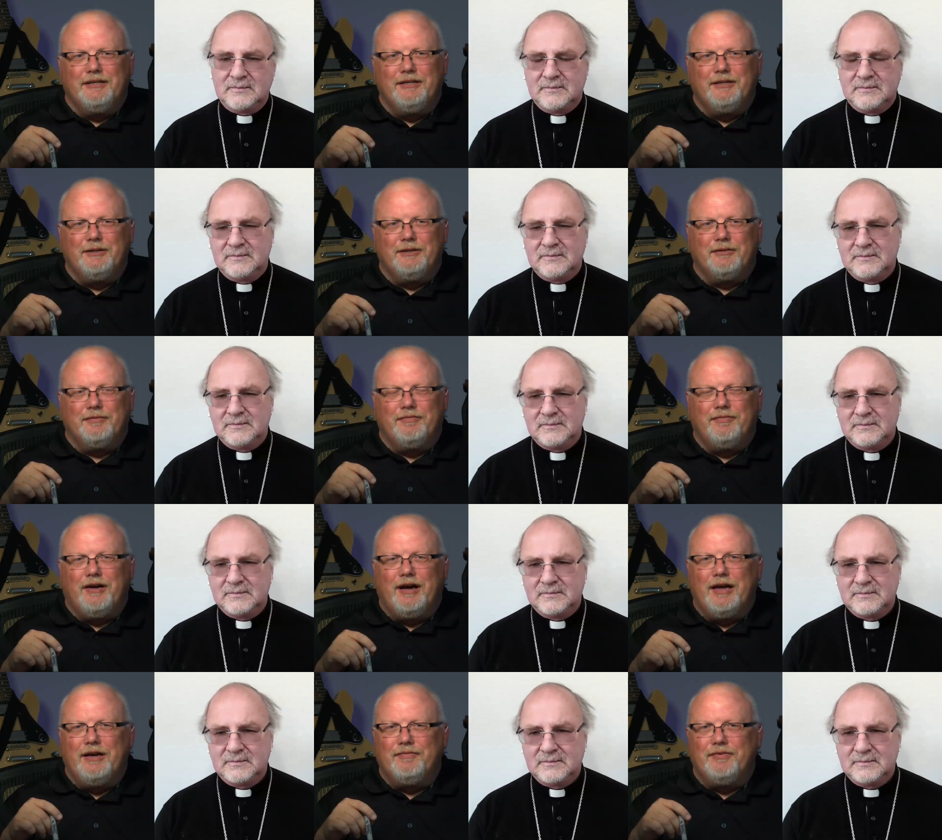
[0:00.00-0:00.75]
Speaker 1: you know,
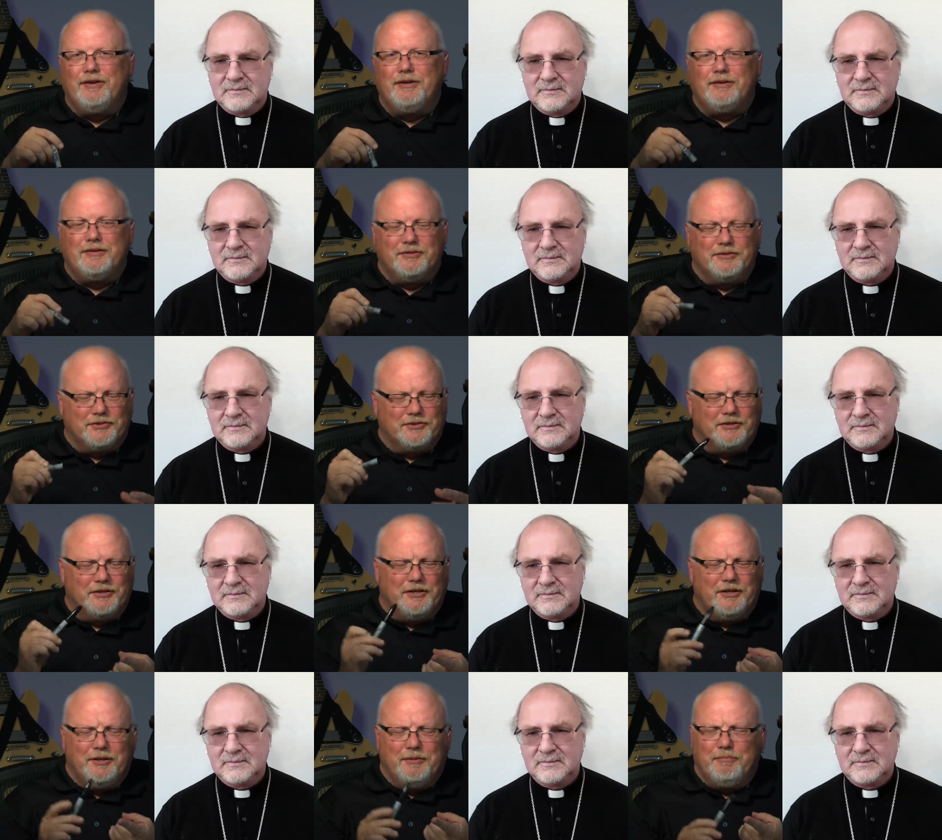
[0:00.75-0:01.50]
five
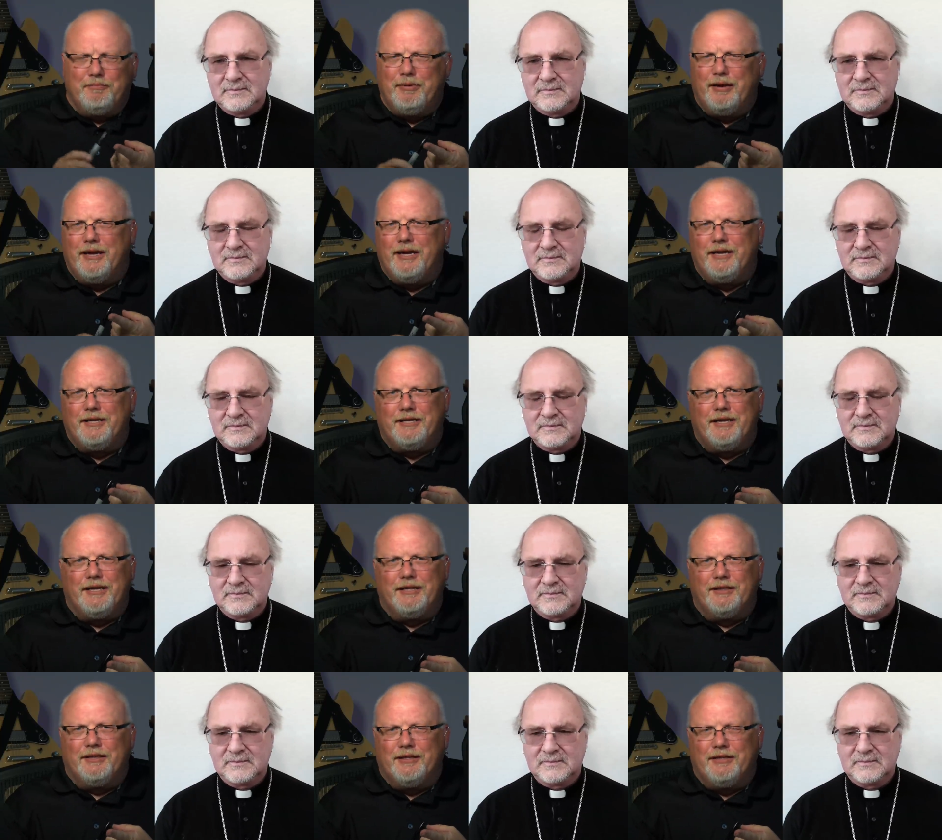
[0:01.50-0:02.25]
years,
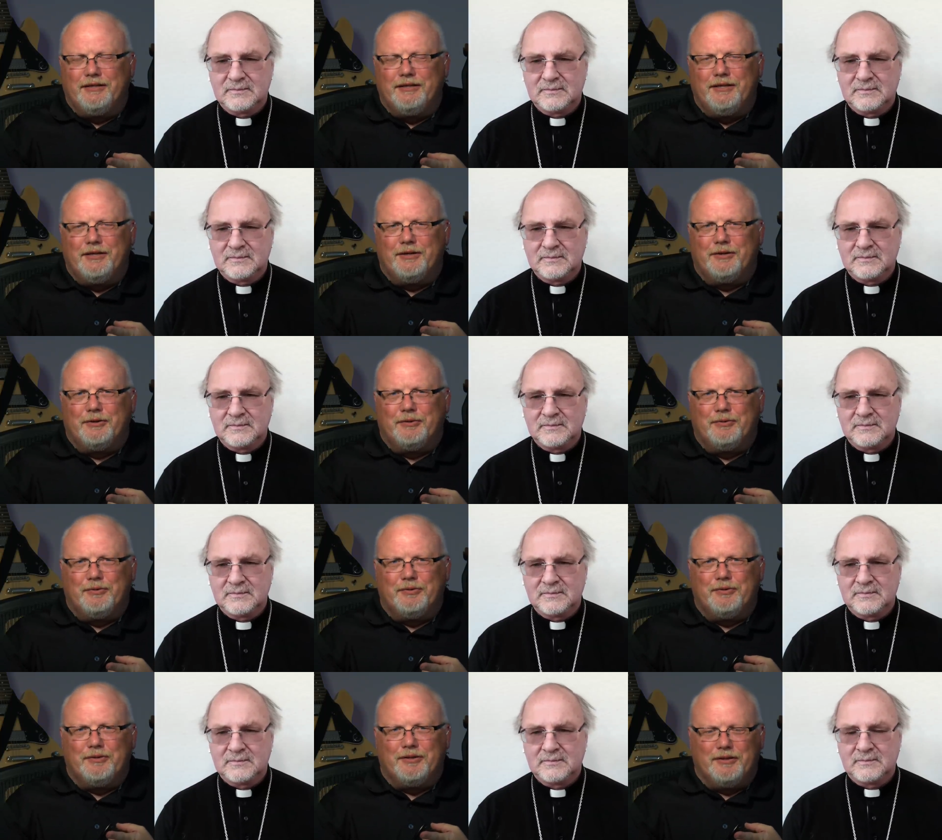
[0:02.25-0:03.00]
payday, you
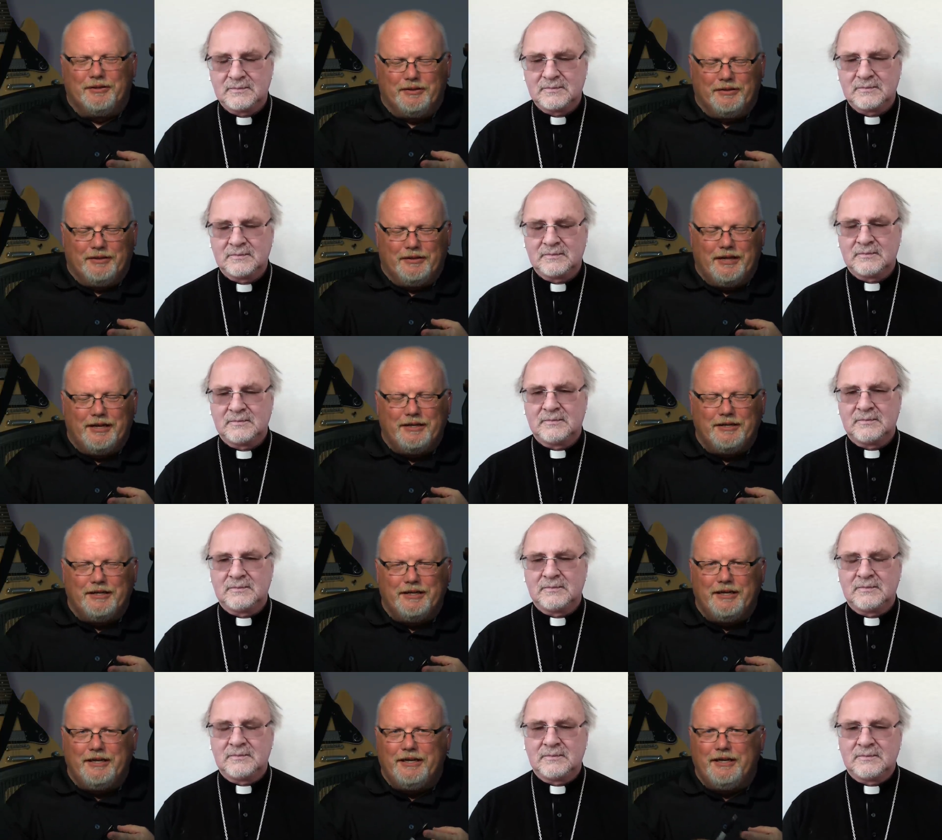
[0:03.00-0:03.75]
know,
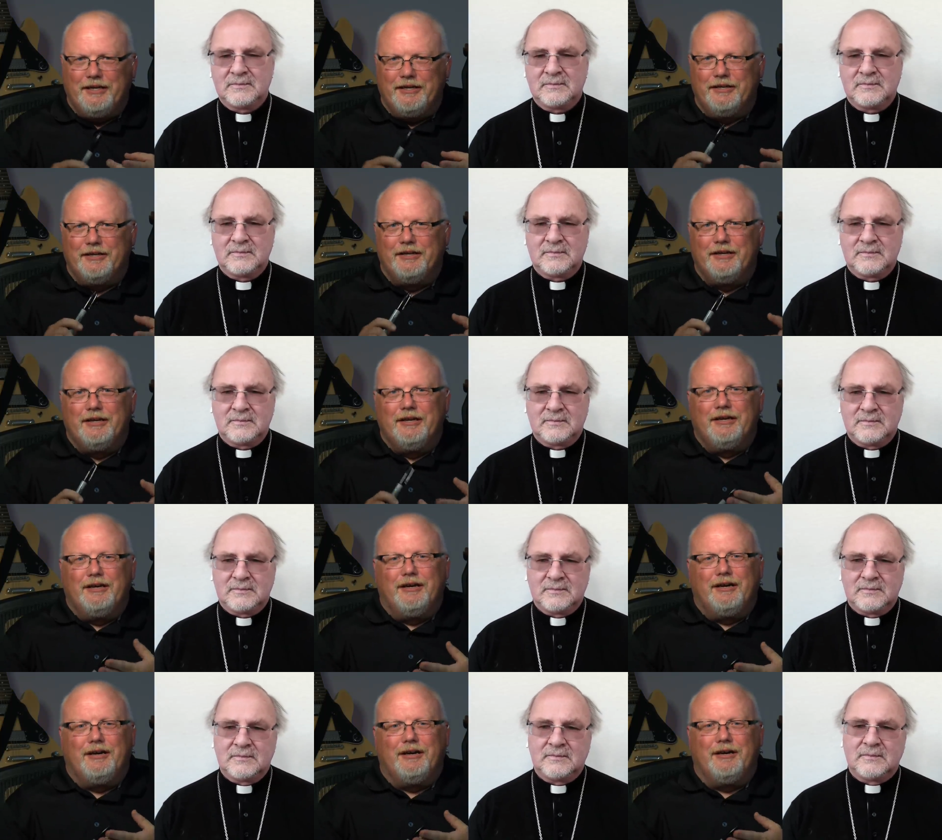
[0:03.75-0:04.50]
lending,
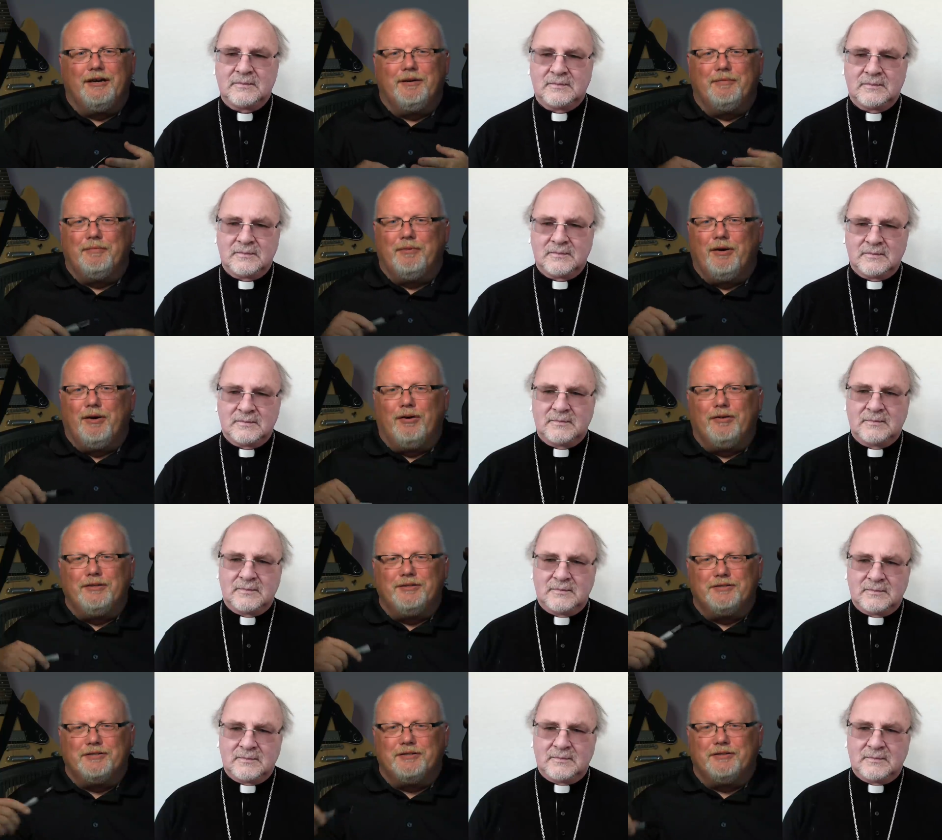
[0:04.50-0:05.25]
um,
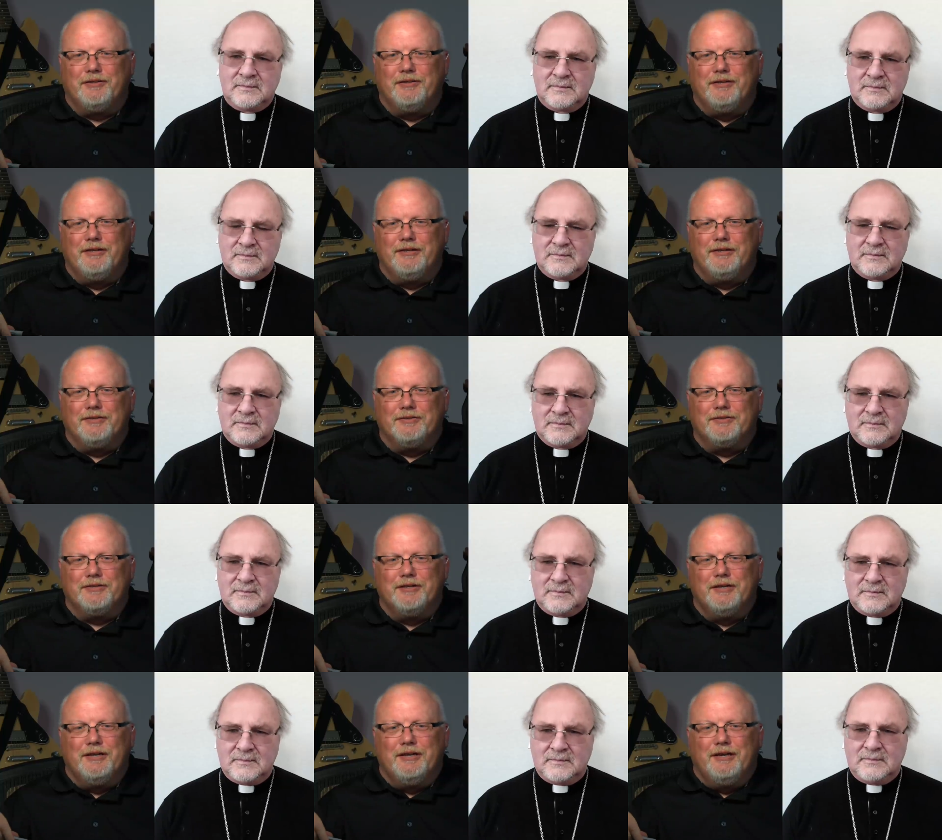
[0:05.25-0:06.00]
all these little
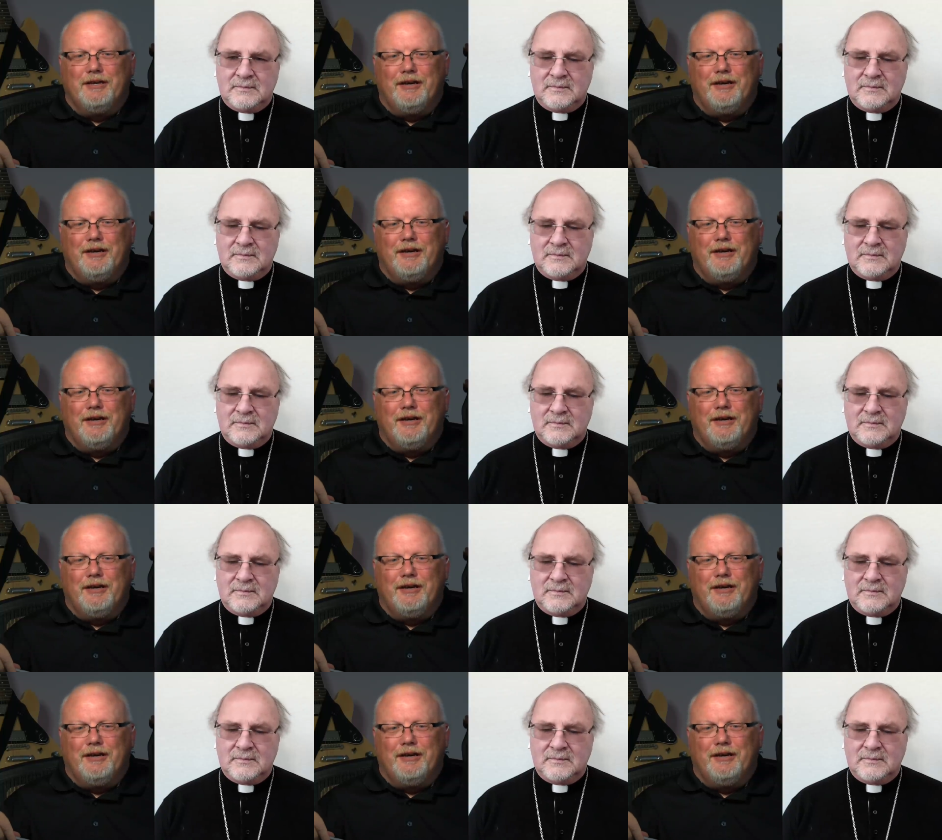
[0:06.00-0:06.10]
things.